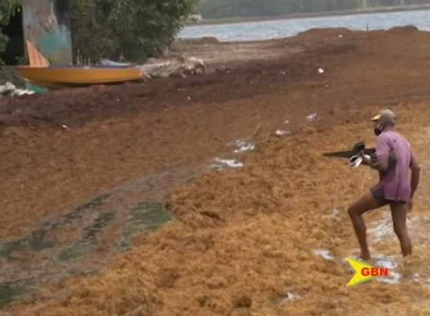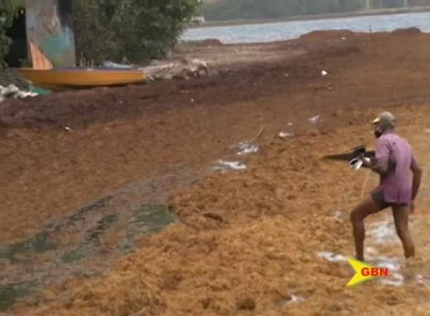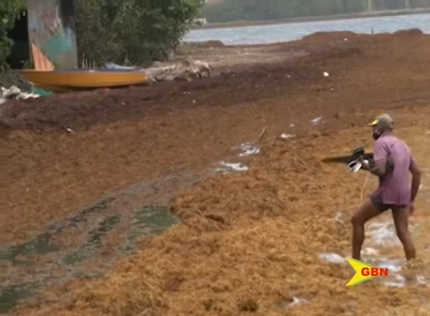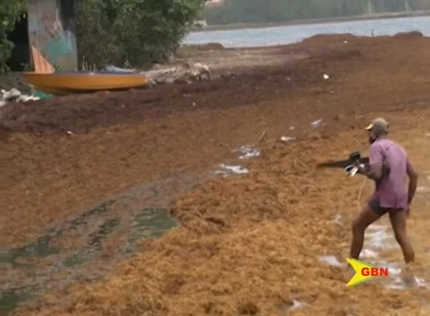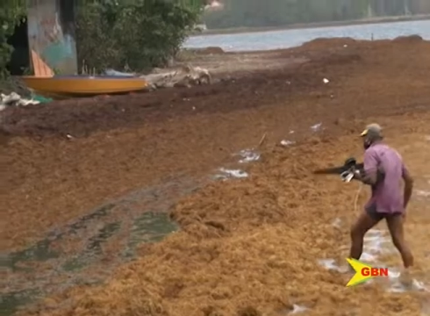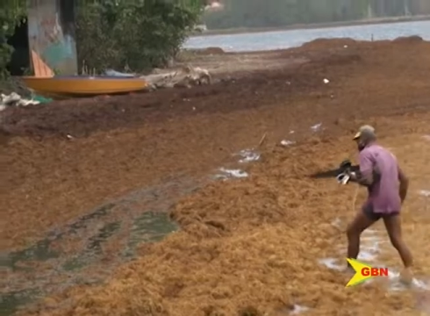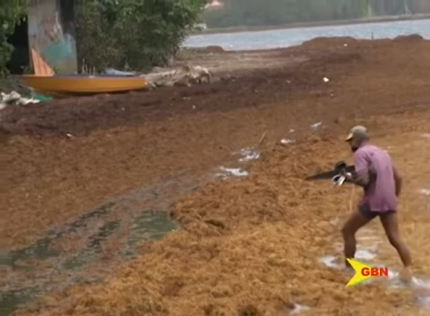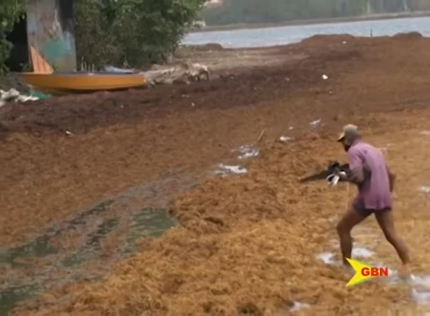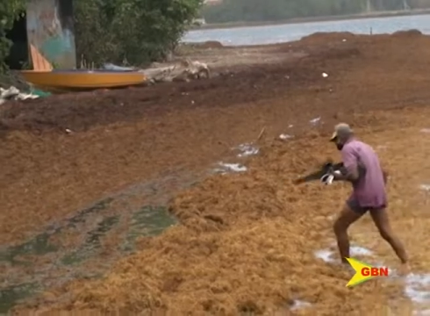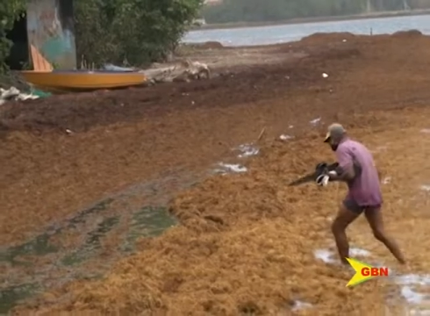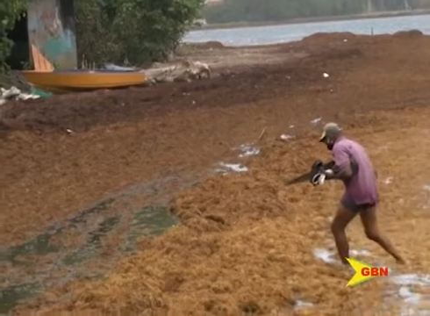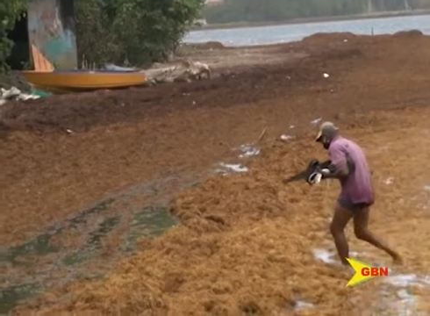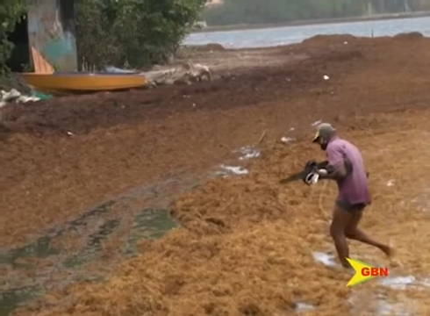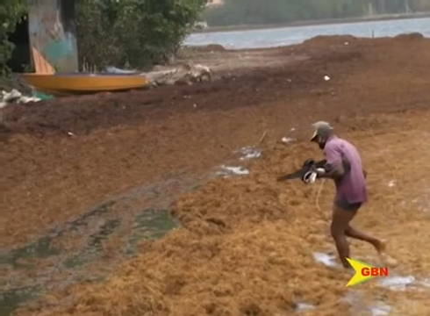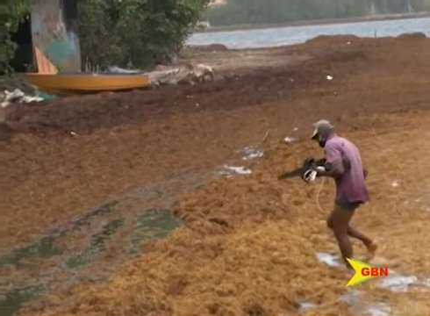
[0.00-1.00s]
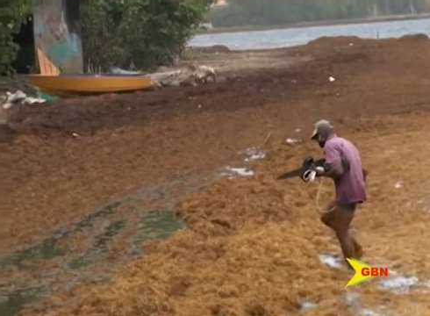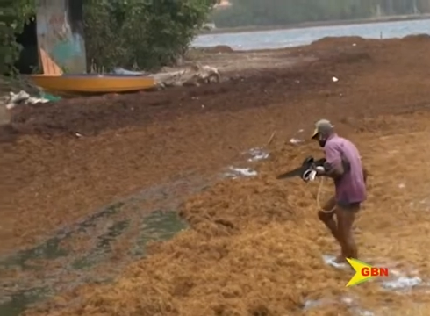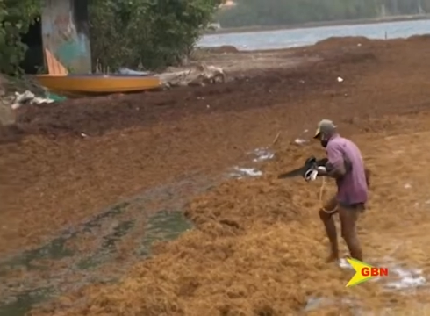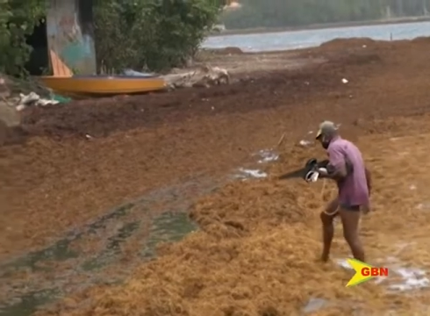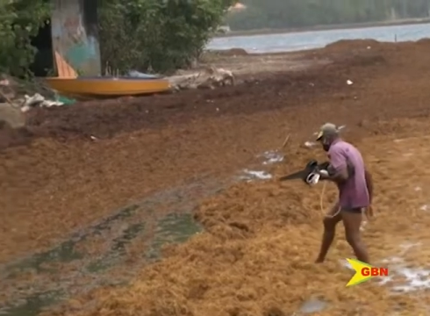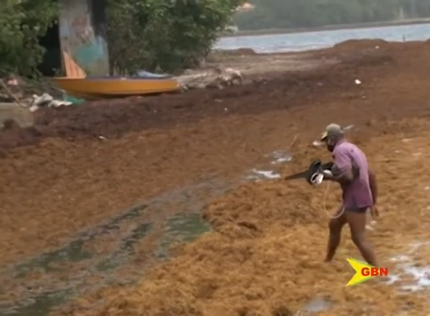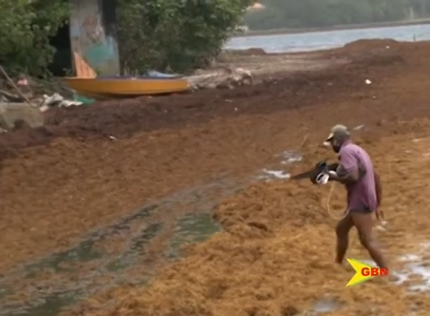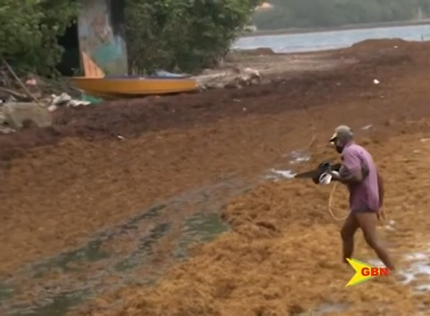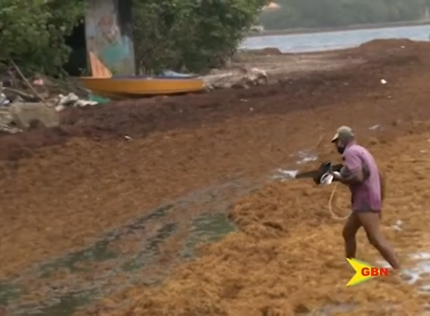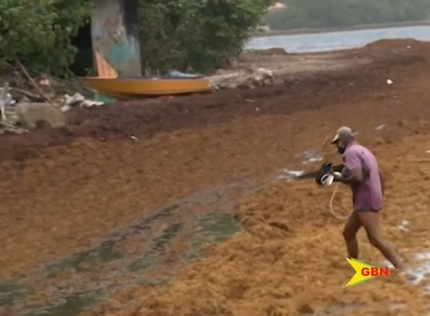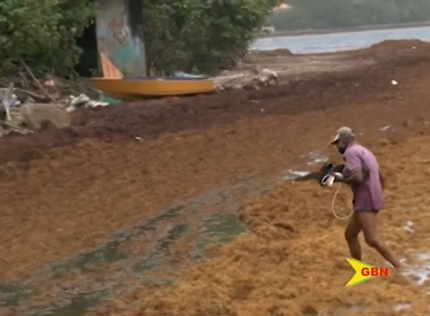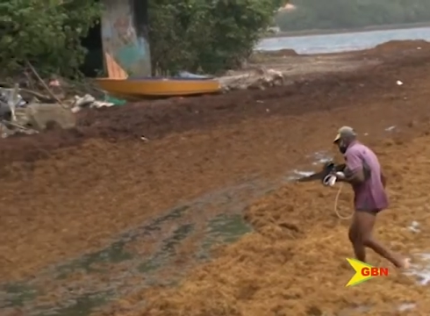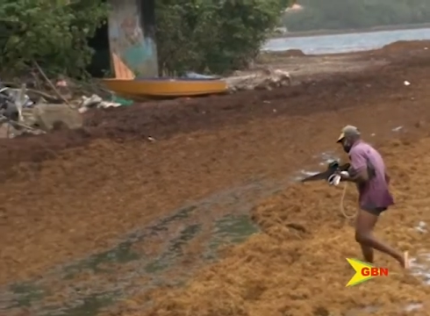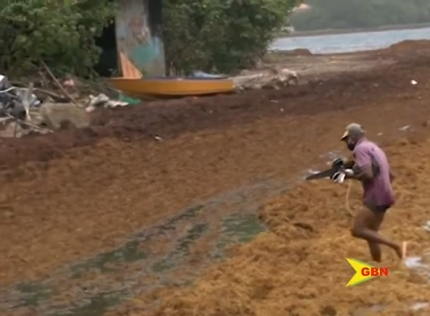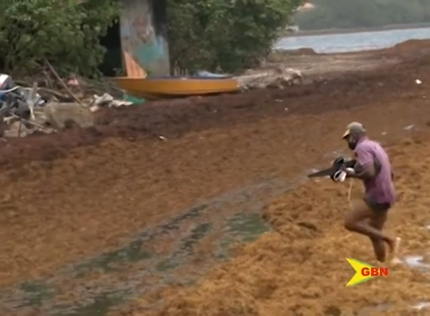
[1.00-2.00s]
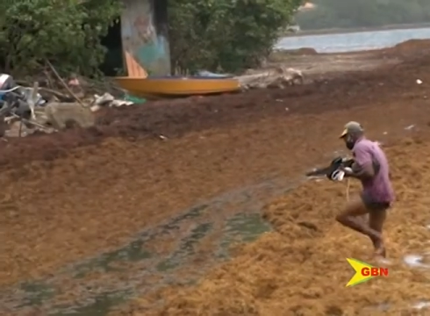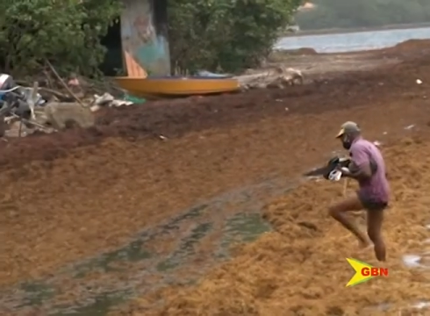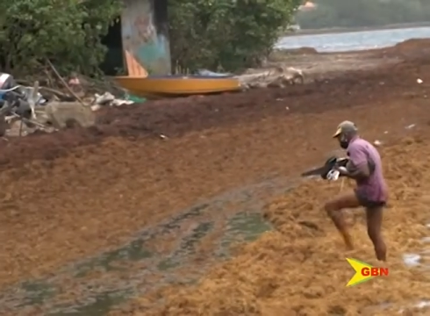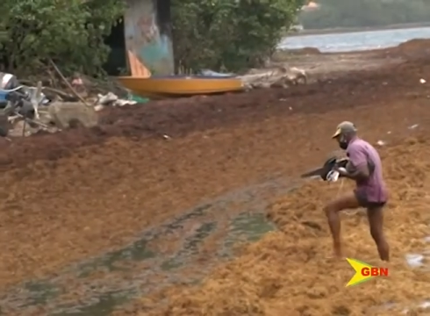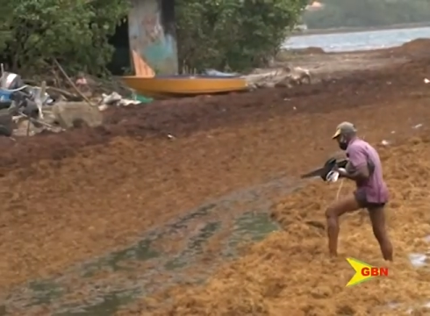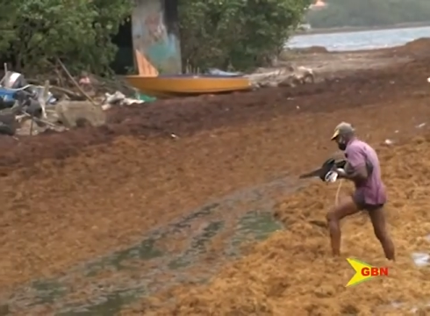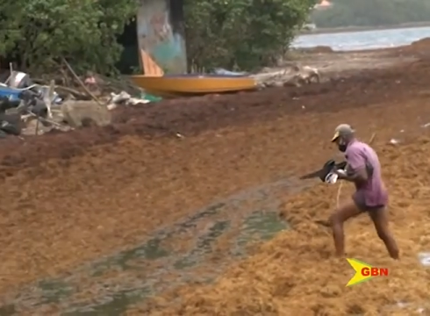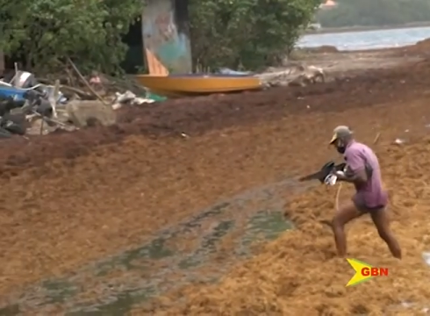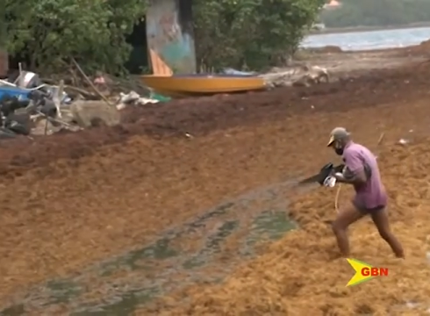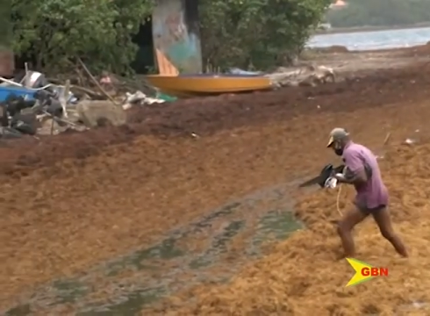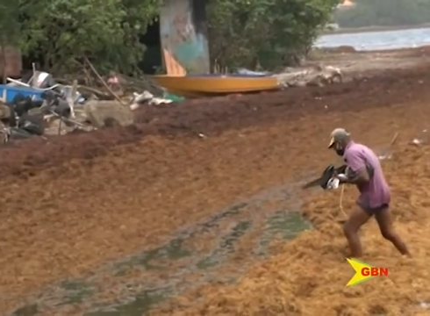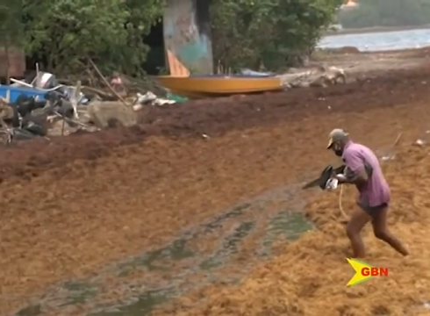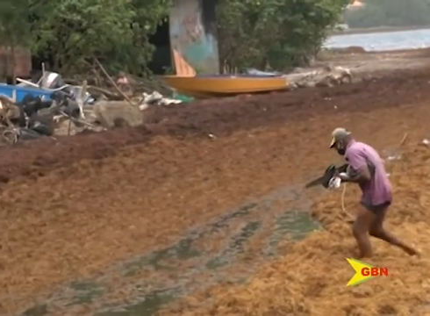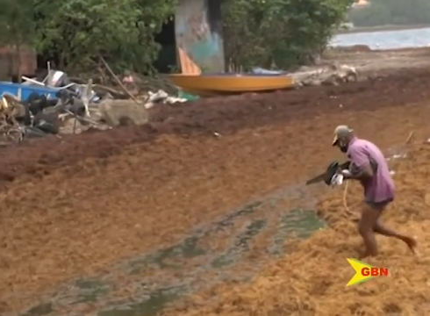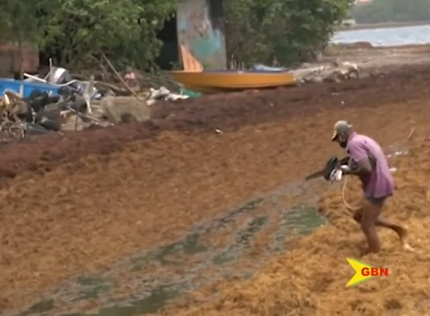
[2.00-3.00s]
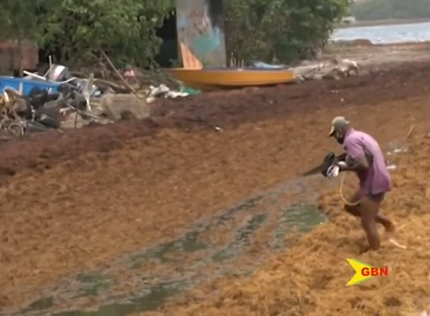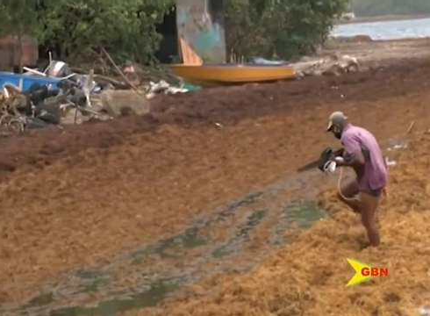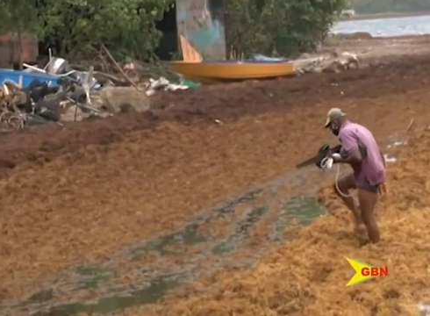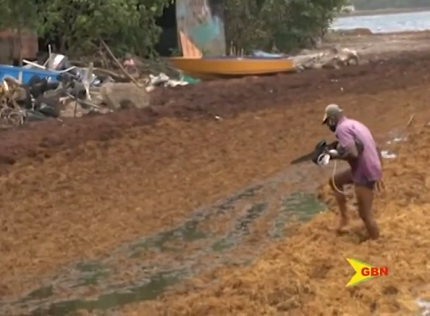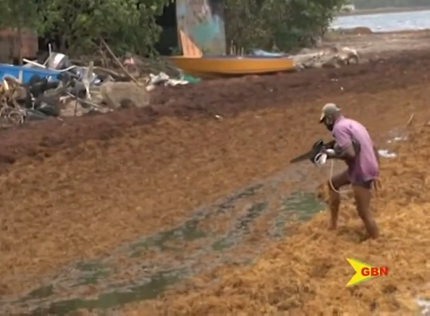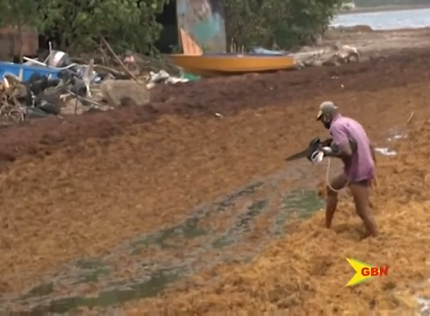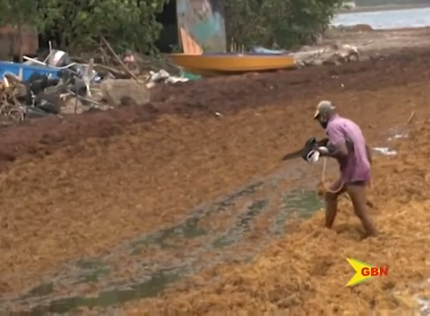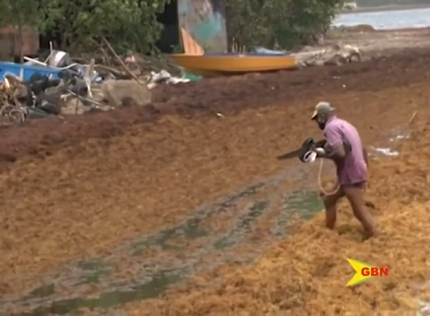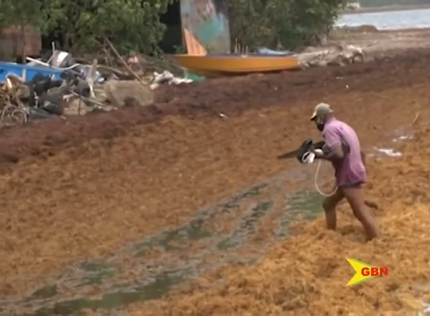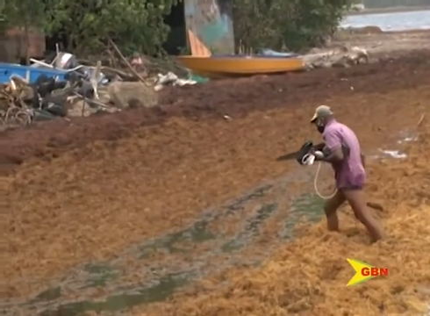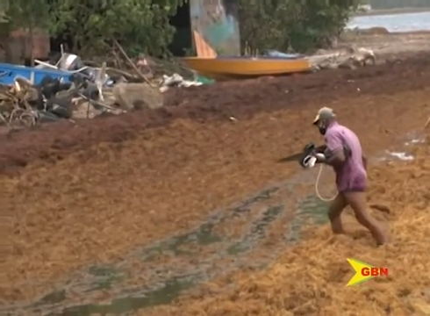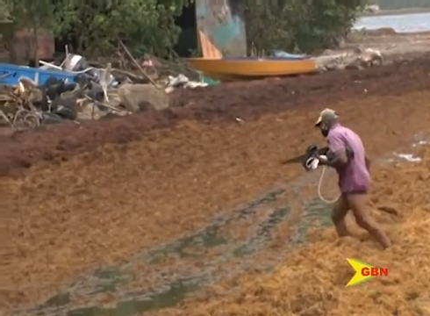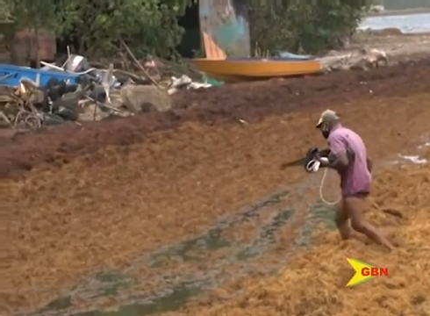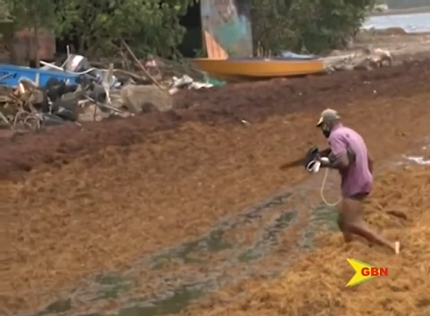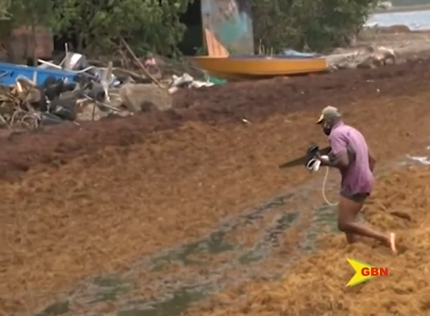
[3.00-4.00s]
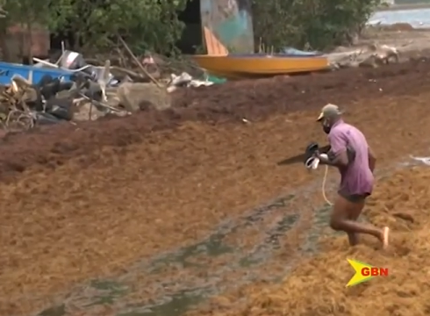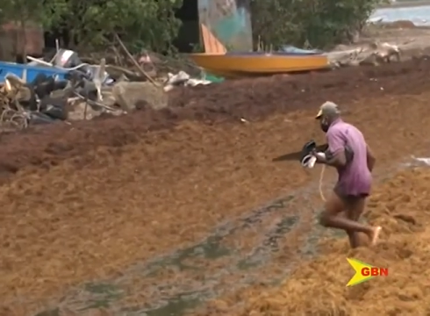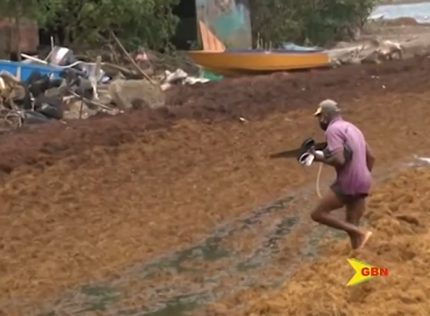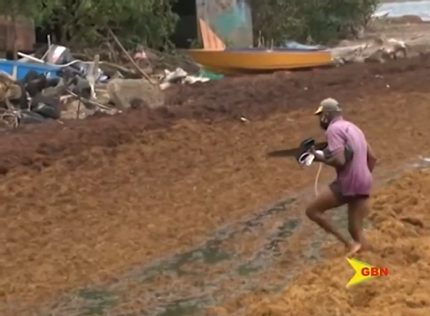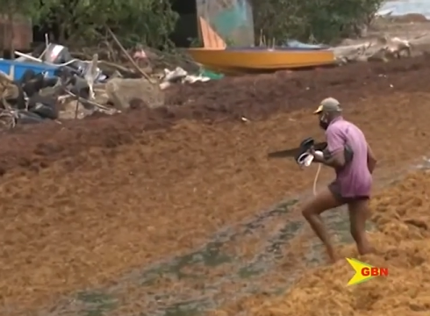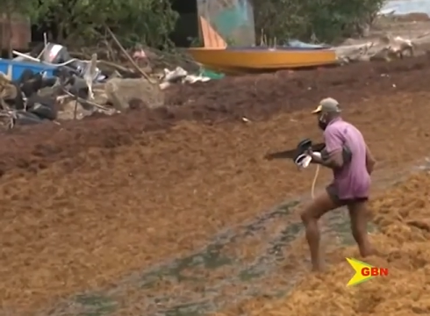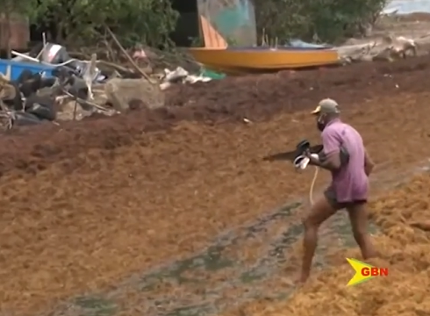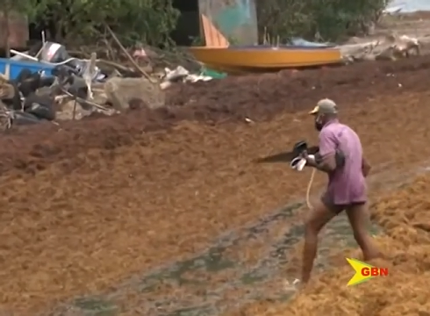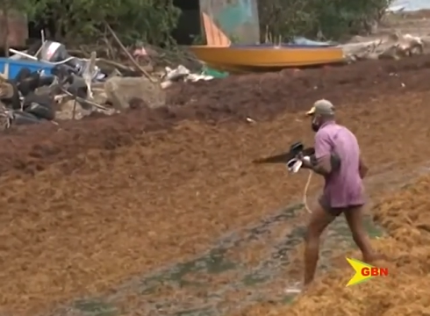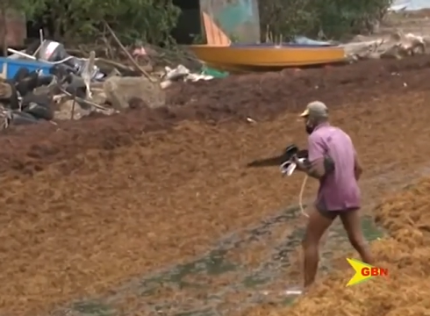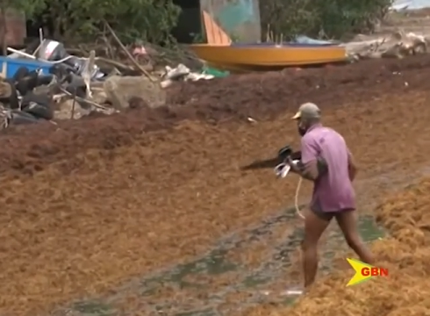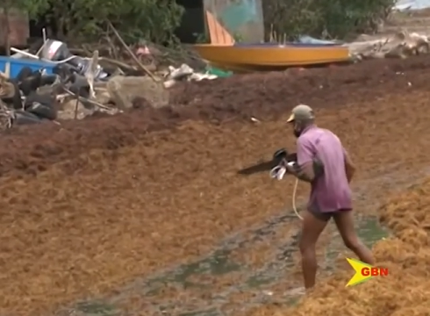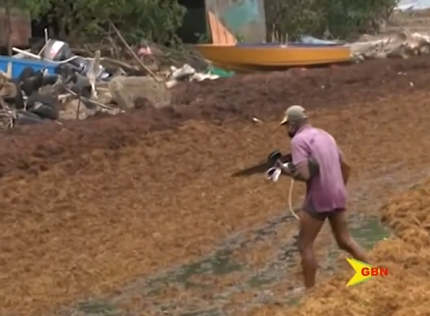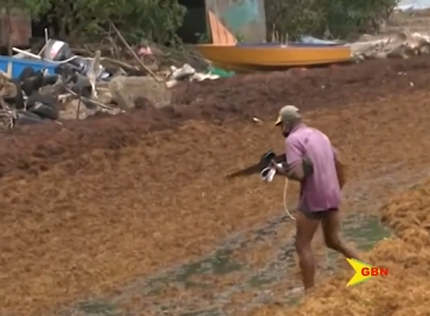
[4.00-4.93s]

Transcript: Nobody's mouth can be seen.